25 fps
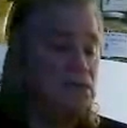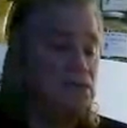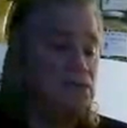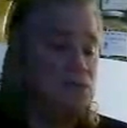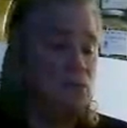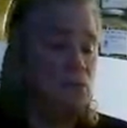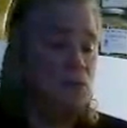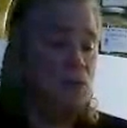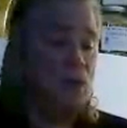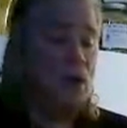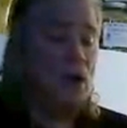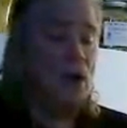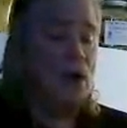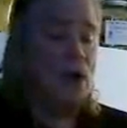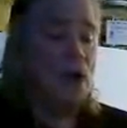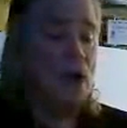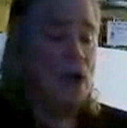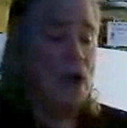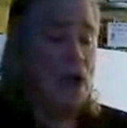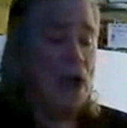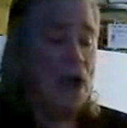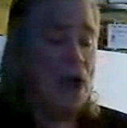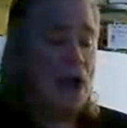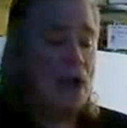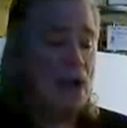So
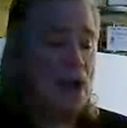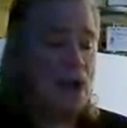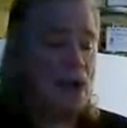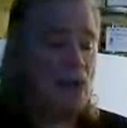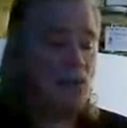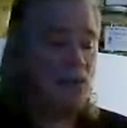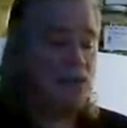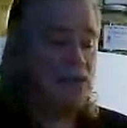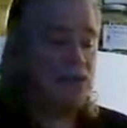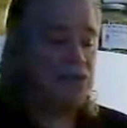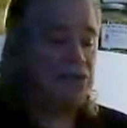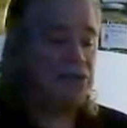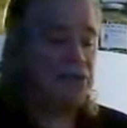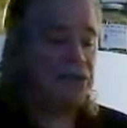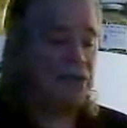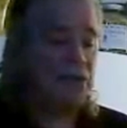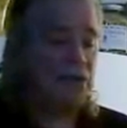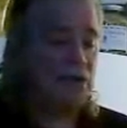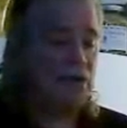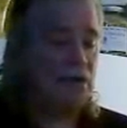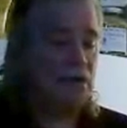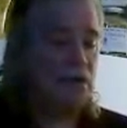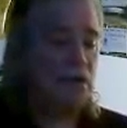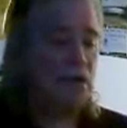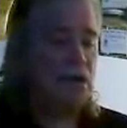I want to
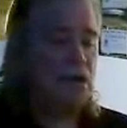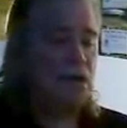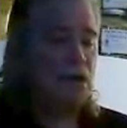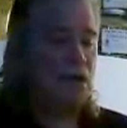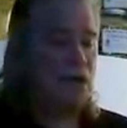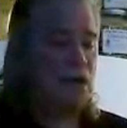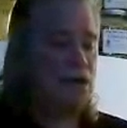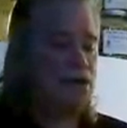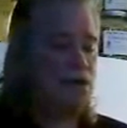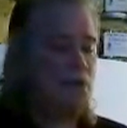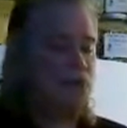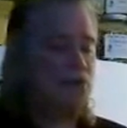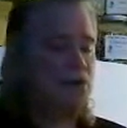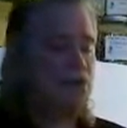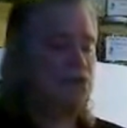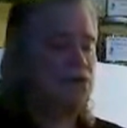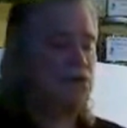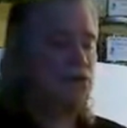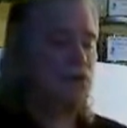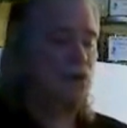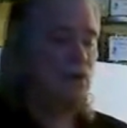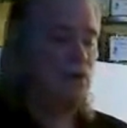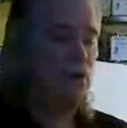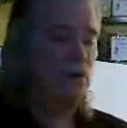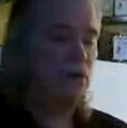share another
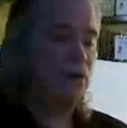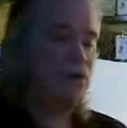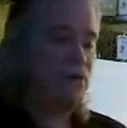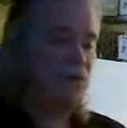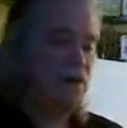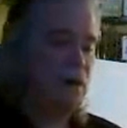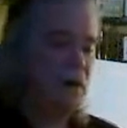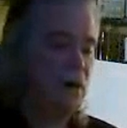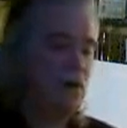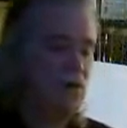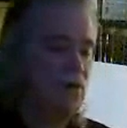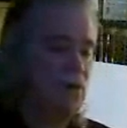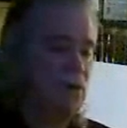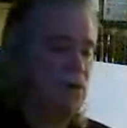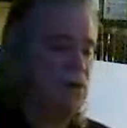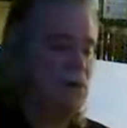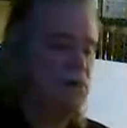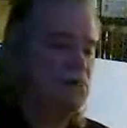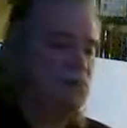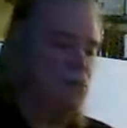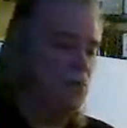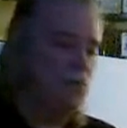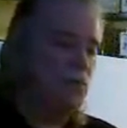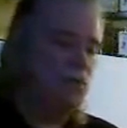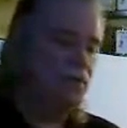story with you that really
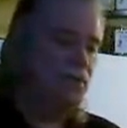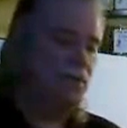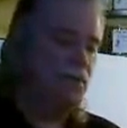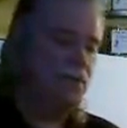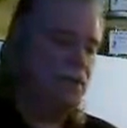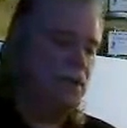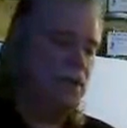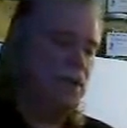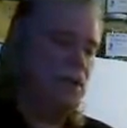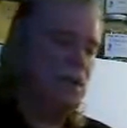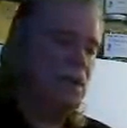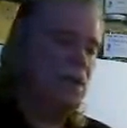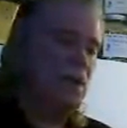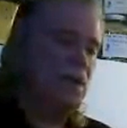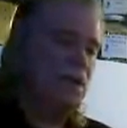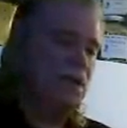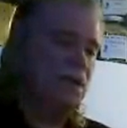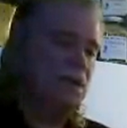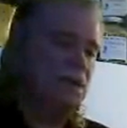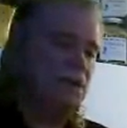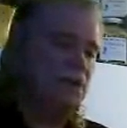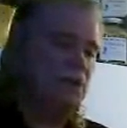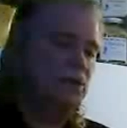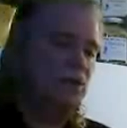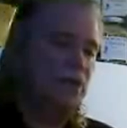moved me
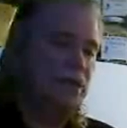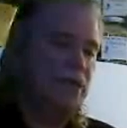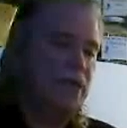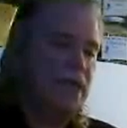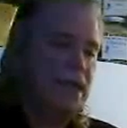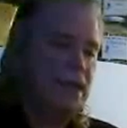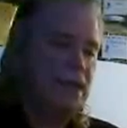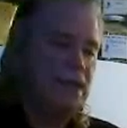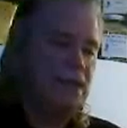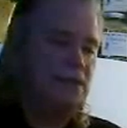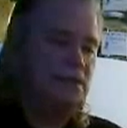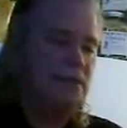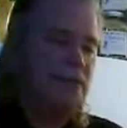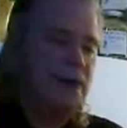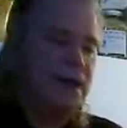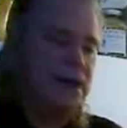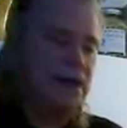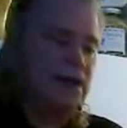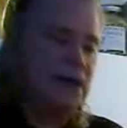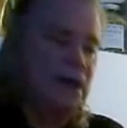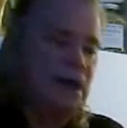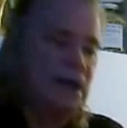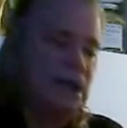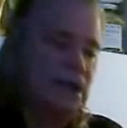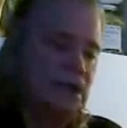this week, and it's by
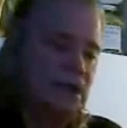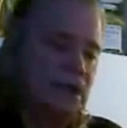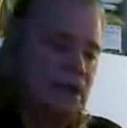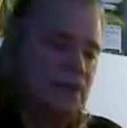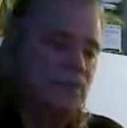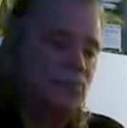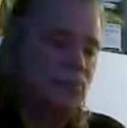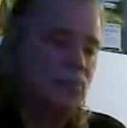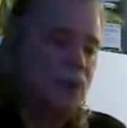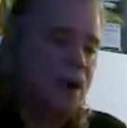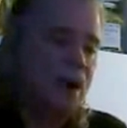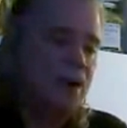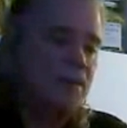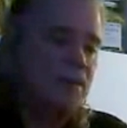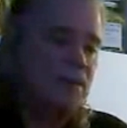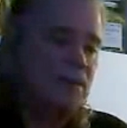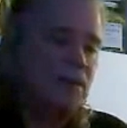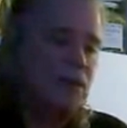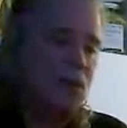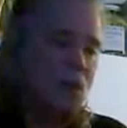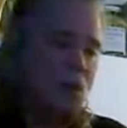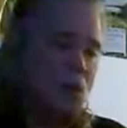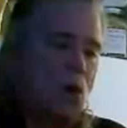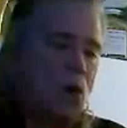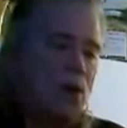a lady named
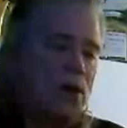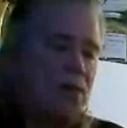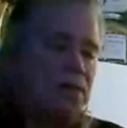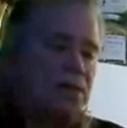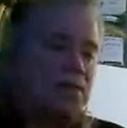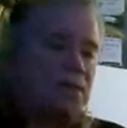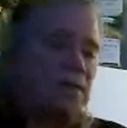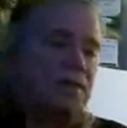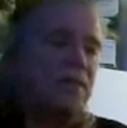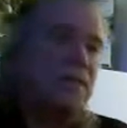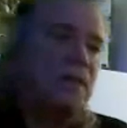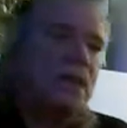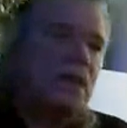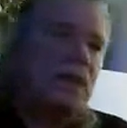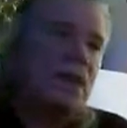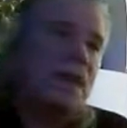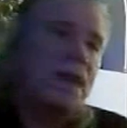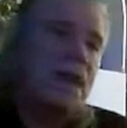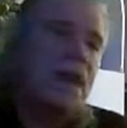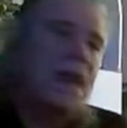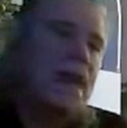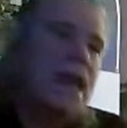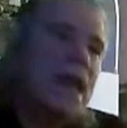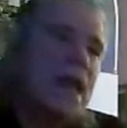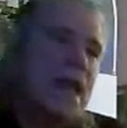Robin Carth.
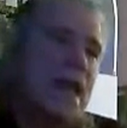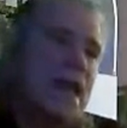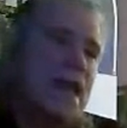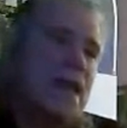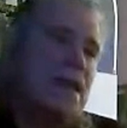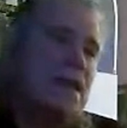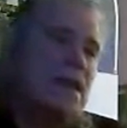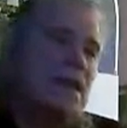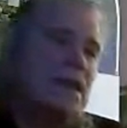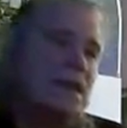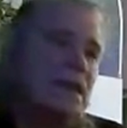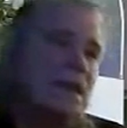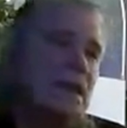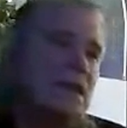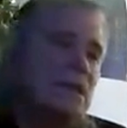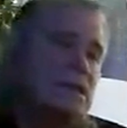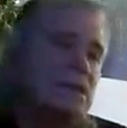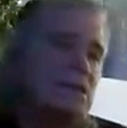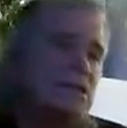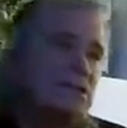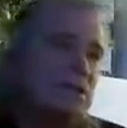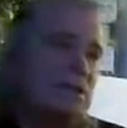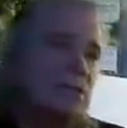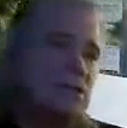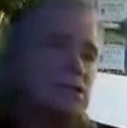And
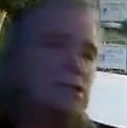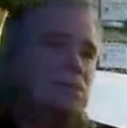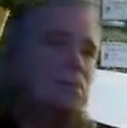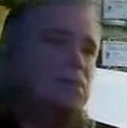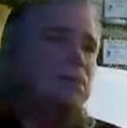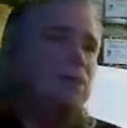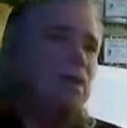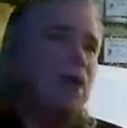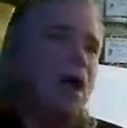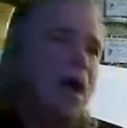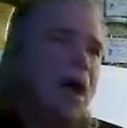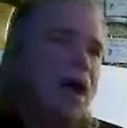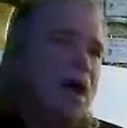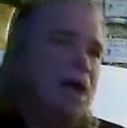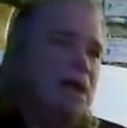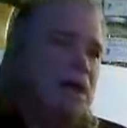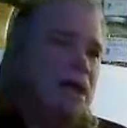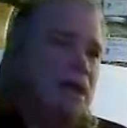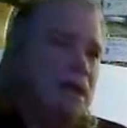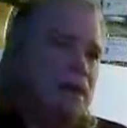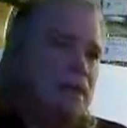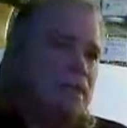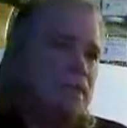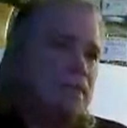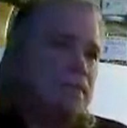she was
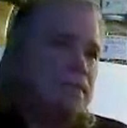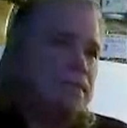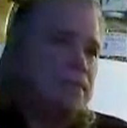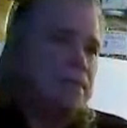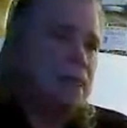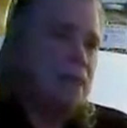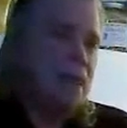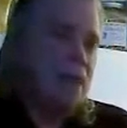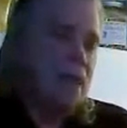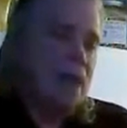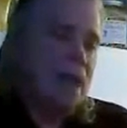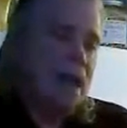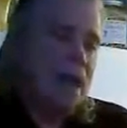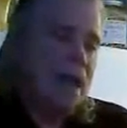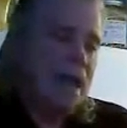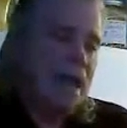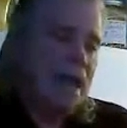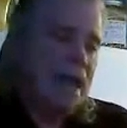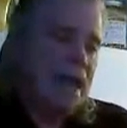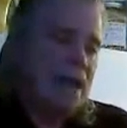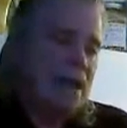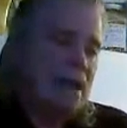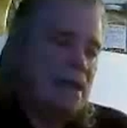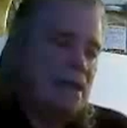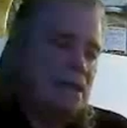blogging,
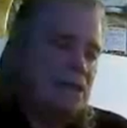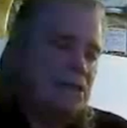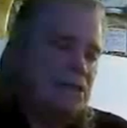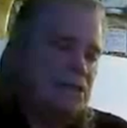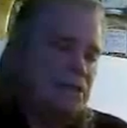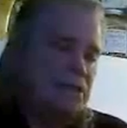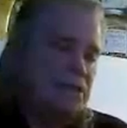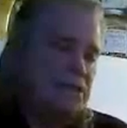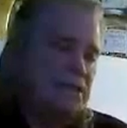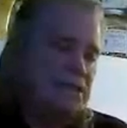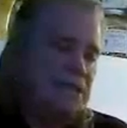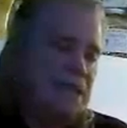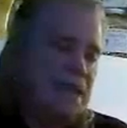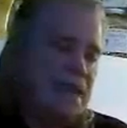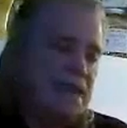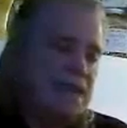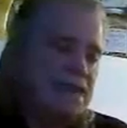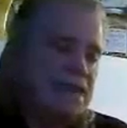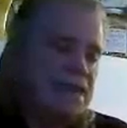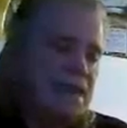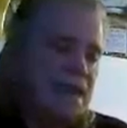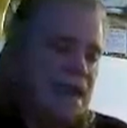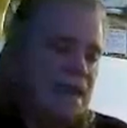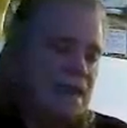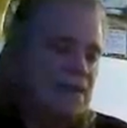and she
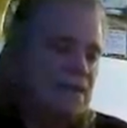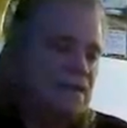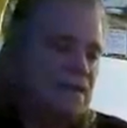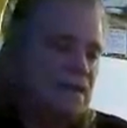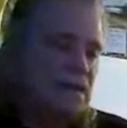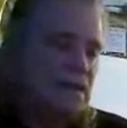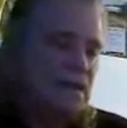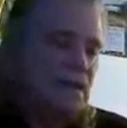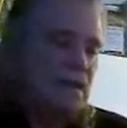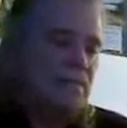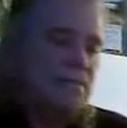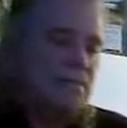said that